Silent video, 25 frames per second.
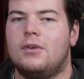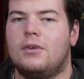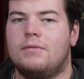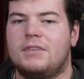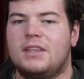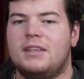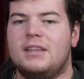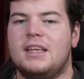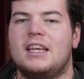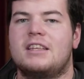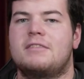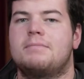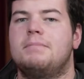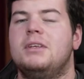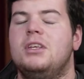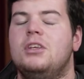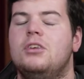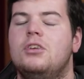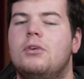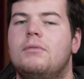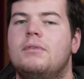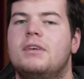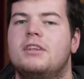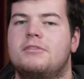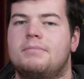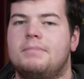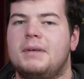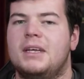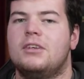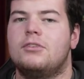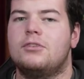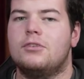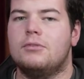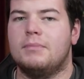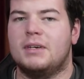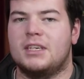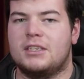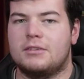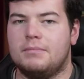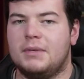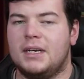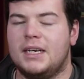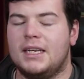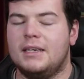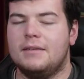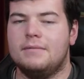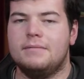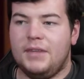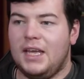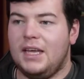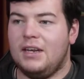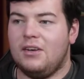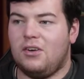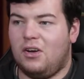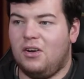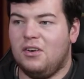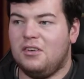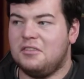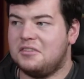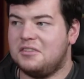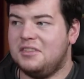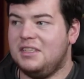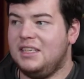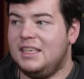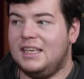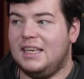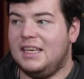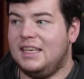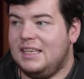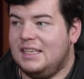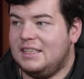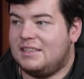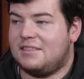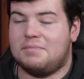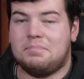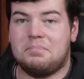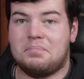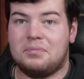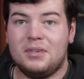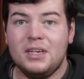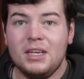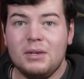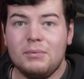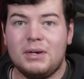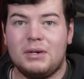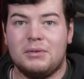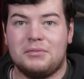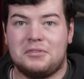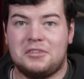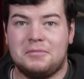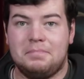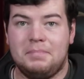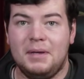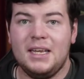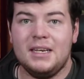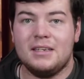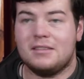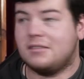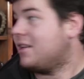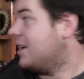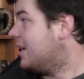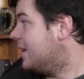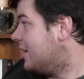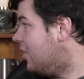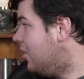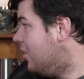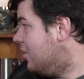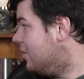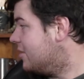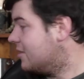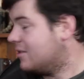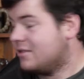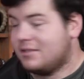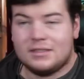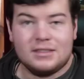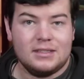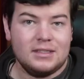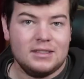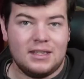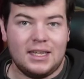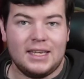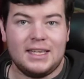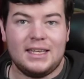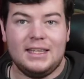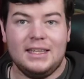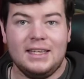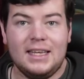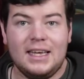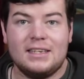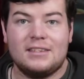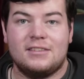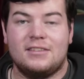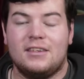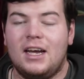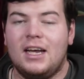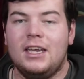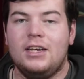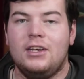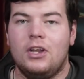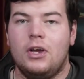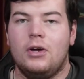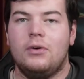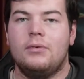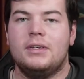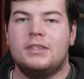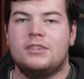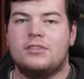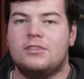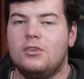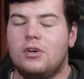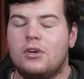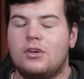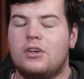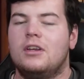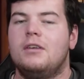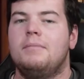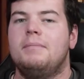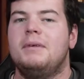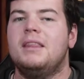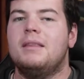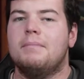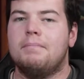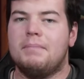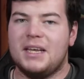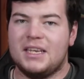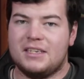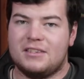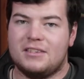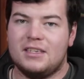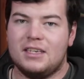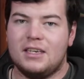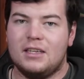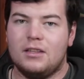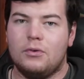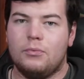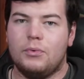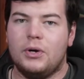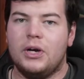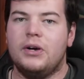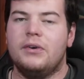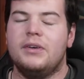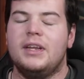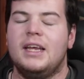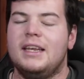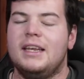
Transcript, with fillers: off the desk, but you don't want to spend too much money. And honestly, it's pretty well spent. Like, honest, like yes, I know it's not going to be the best thing in the world,